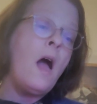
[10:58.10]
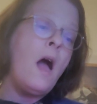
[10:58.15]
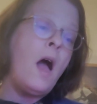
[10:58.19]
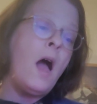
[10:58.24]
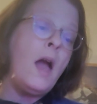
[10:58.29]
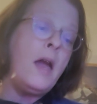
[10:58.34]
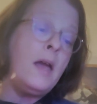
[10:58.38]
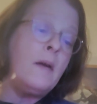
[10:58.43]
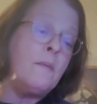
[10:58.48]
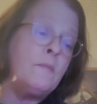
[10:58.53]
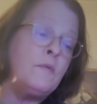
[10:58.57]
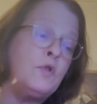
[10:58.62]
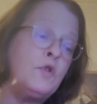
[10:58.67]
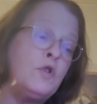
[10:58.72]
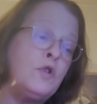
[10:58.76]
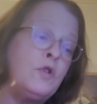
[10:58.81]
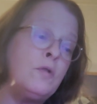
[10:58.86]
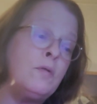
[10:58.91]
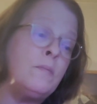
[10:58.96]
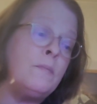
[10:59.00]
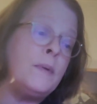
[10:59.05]
"I am
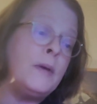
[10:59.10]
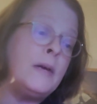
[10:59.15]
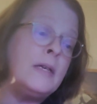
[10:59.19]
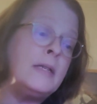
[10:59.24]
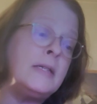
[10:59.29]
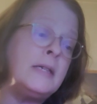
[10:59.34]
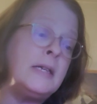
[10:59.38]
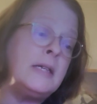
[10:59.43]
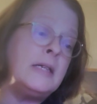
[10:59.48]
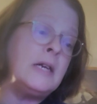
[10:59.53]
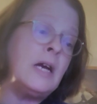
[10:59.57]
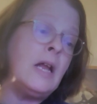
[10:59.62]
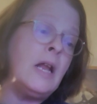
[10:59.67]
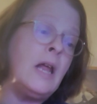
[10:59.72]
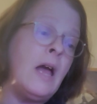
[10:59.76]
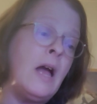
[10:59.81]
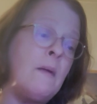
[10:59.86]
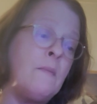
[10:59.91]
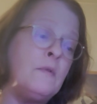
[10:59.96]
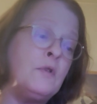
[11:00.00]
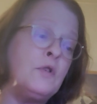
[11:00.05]
too busy to
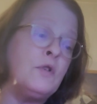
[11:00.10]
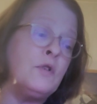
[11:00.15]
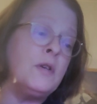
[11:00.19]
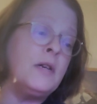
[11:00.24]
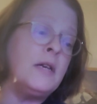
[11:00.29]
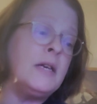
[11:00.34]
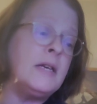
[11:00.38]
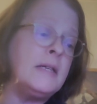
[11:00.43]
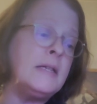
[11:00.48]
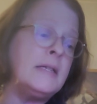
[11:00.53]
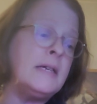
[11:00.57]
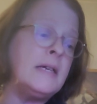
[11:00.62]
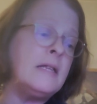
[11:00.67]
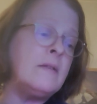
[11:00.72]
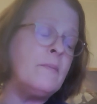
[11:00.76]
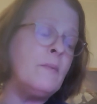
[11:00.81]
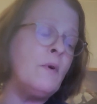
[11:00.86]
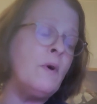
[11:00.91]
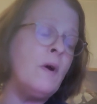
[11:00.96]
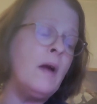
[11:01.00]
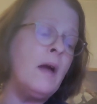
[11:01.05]
climb trees," said
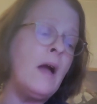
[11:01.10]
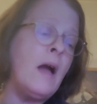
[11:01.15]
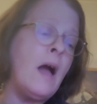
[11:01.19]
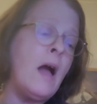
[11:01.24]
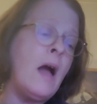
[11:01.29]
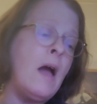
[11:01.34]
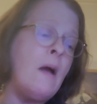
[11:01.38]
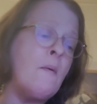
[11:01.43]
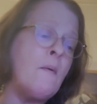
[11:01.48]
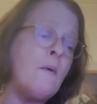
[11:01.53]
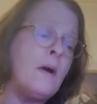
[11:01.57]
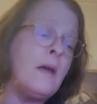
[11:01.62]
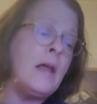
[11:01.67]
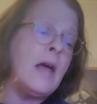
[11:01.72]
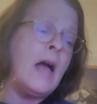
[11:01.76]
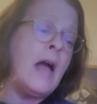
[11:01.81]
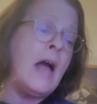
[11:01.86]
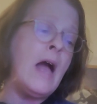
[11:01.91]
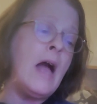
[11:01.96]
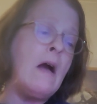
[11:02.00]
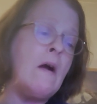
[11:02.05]
the boy. "I want
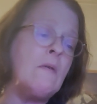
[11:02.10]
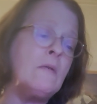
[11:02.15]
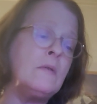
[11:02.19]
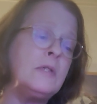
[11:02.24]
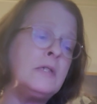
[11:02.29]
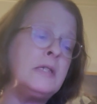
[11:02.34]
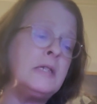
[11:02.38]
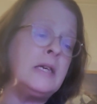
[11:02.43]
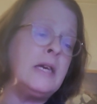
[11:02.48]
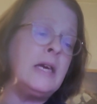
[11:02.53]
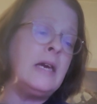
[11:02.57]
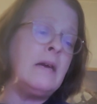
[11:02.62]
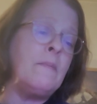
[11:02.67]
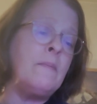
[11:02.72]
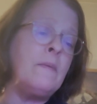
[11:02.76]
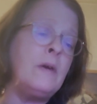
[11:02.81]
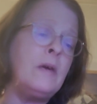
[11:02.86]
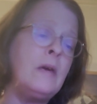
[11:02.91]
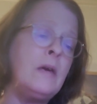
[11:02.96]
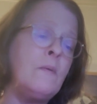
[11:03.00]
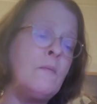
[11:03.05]
a house to
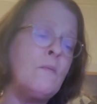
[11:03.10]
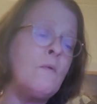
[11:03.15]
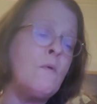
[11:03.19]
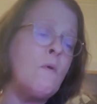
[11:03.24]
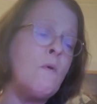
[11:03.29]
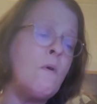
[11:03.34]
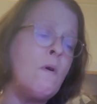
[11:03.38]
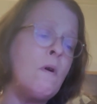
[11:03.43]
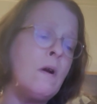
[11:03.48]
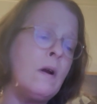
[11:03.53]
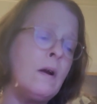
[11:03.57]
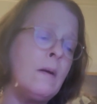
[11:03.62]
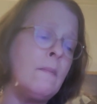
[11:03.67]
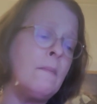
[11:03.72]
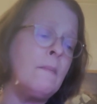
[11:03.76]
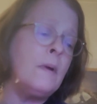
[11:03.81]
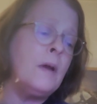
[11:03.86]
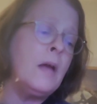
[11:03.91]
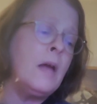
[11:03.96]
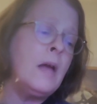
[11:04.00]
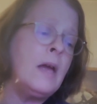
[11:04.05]
keep me
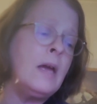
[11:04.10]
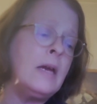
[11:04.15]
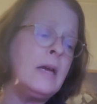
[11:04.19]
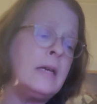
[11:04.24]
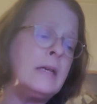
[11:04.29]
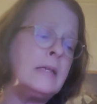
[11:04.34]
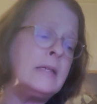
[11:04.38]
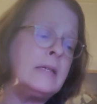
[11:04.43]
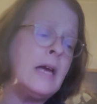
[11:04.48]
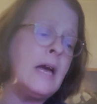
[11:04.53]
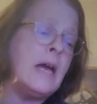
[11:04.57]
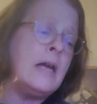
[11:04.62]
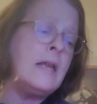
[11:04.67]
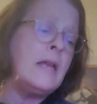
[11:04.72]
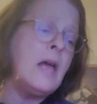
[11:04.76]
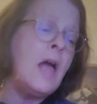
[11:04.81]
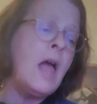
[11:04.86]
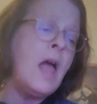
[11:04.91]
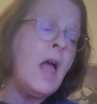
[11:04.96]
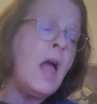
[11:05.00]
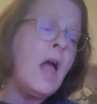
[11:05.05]
warm," he said.